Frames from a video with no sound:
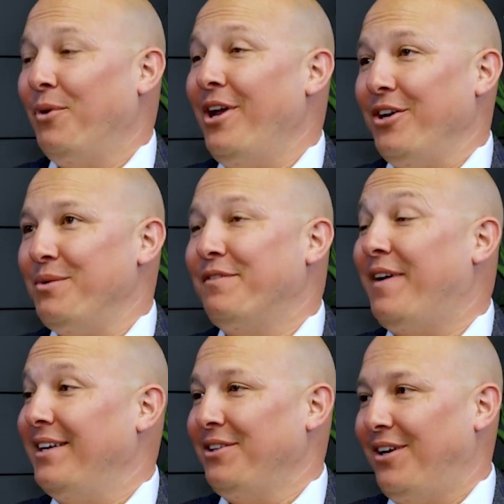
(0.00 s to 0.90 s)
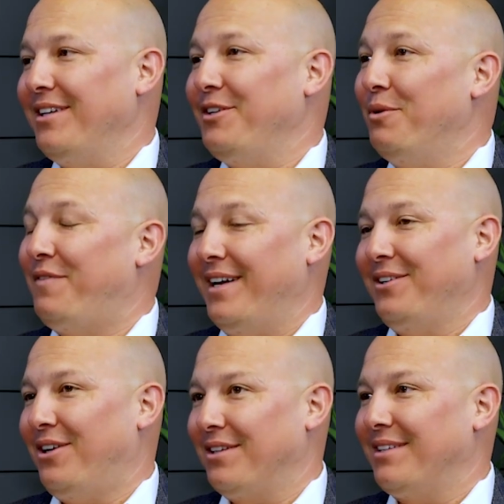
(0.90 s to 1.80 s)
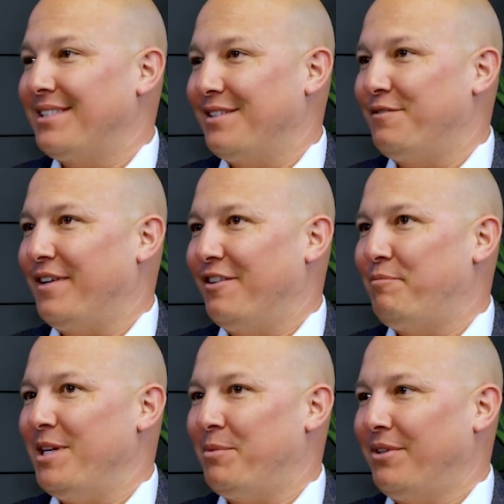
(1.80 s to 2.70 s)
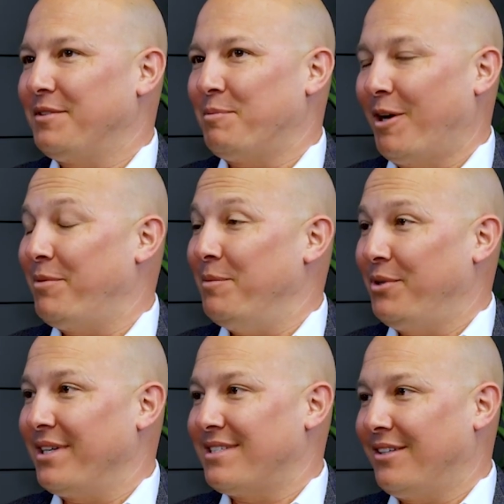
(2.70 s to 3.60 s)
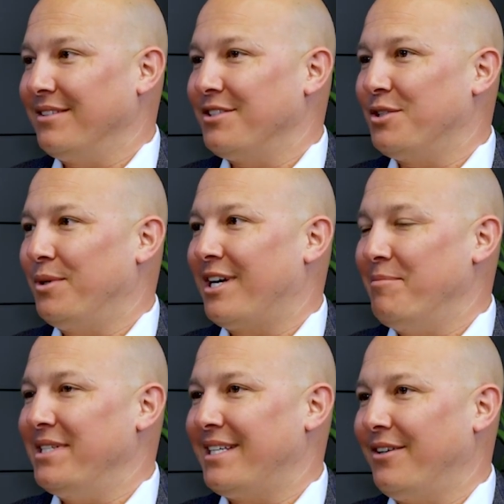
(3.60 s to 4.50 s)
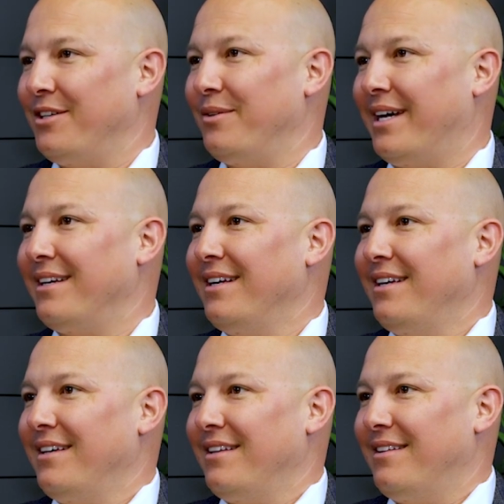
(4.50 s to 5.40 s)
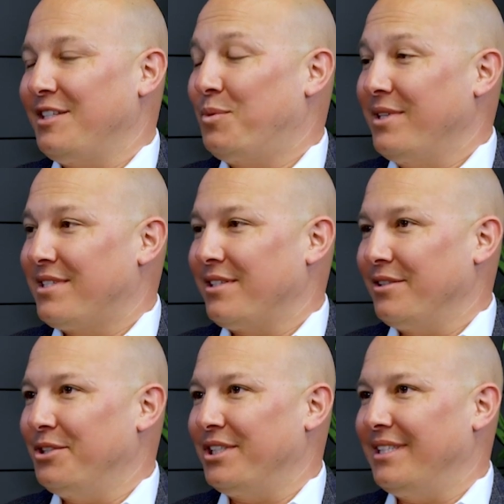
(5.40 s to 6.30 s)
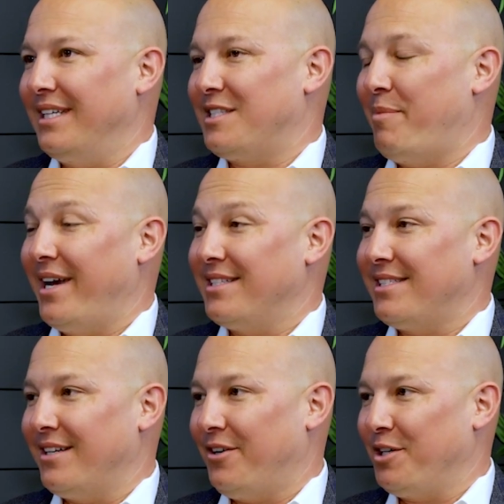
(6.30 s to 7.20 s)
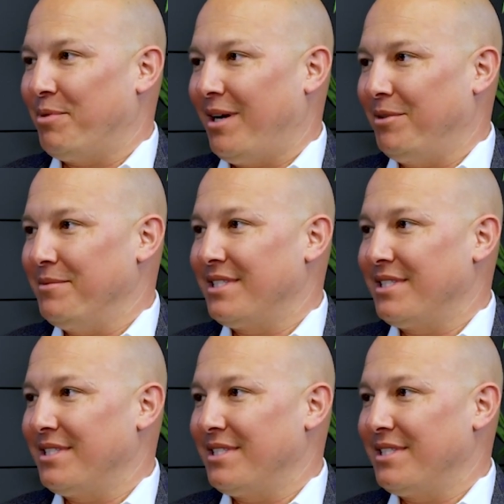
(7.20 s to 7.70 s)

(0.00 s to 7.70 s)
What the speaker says: Well, no, you will find a long list of people, smart people, consultants who will come and tell you that this one solution is the panacea to all your problems.